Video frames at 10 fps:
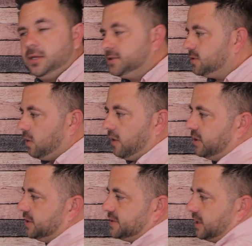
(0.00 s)
So whatever
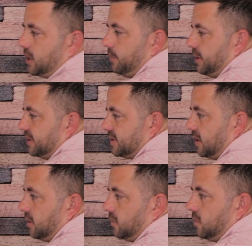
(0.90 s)
his income is,
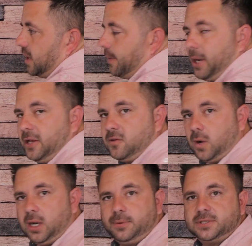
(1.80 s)
do that by
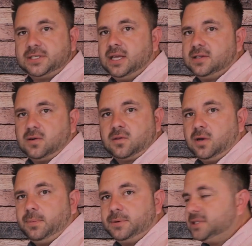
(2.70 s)
20% or
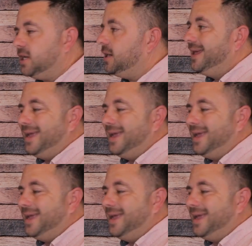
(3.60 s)
30%,